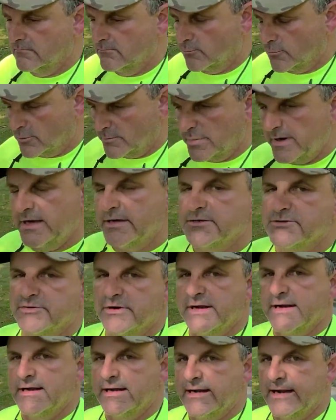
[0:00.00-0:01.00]
were being
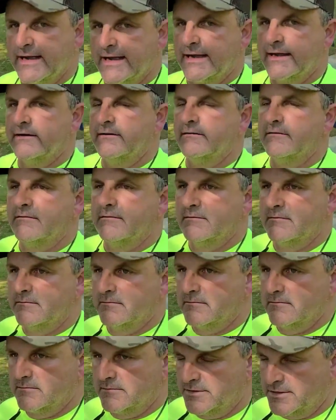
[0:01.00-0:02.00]
treated at
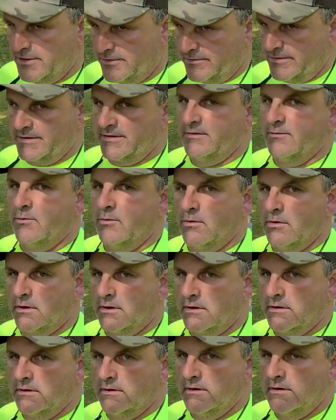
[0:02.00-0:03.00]
during the
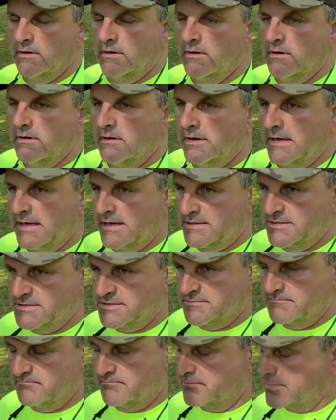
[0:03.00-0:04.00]
war, and
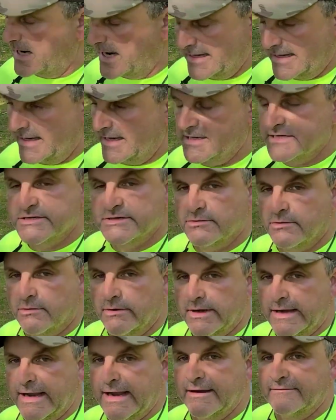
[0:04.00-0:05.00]
I guess
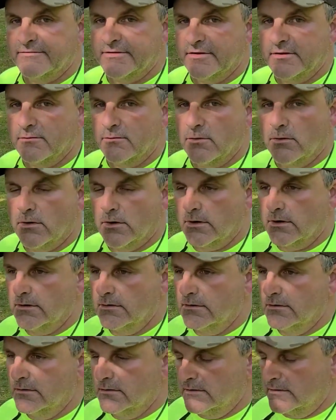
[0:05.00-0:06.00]
shortly after the war,
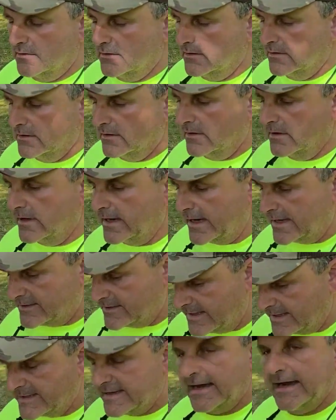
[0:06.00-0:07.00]
and
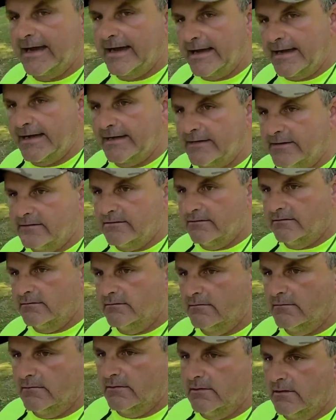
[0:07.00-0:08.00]
they died,
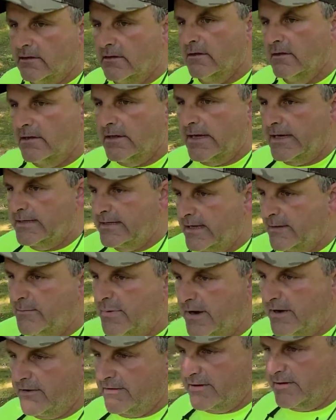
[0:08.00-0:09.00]
and they
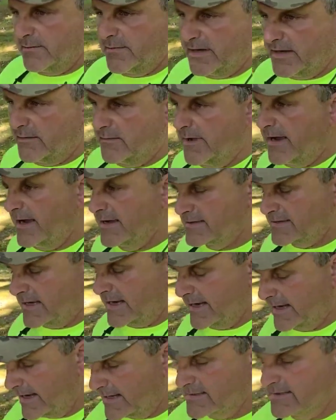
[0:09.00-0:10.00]
buried them in a mass,
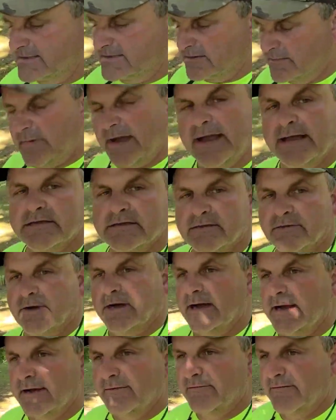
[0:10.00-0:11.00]
I guess it's a mass
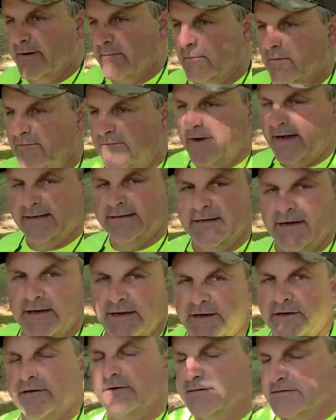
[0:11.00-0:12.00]
grave. I'm gonna find out
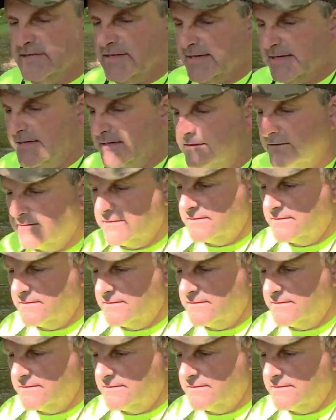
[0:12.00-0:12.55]
here in a second.